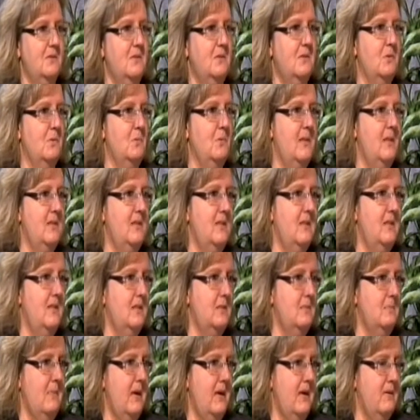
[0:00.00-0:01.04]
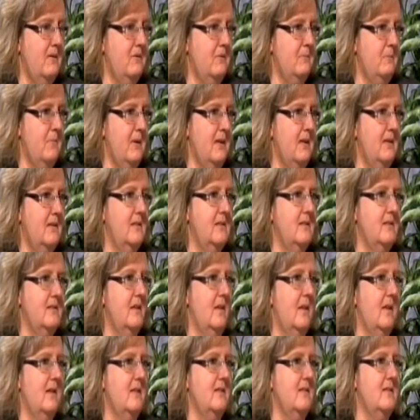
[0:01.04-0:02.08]
So we teach matter of balance
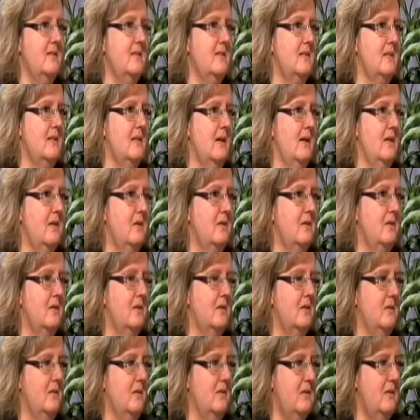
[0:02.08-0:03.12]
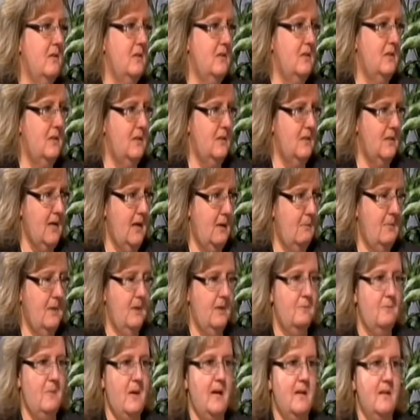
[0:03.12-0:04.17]
classes together,
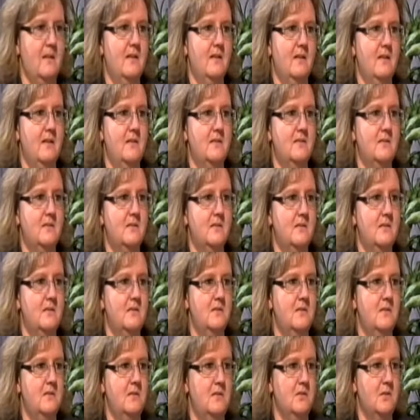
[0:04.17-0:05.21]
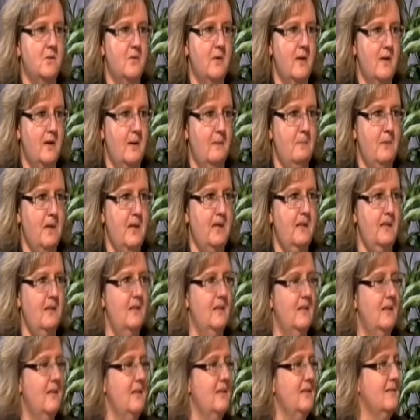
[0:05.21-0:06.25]
diabetes path classes, chronic pain
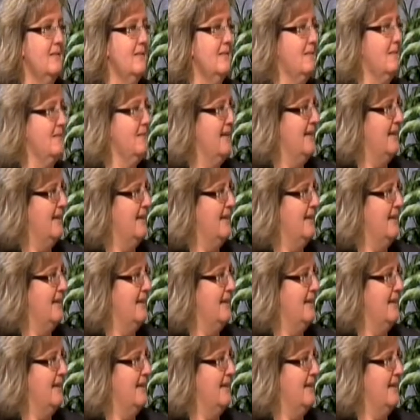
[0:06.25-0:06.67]
classes,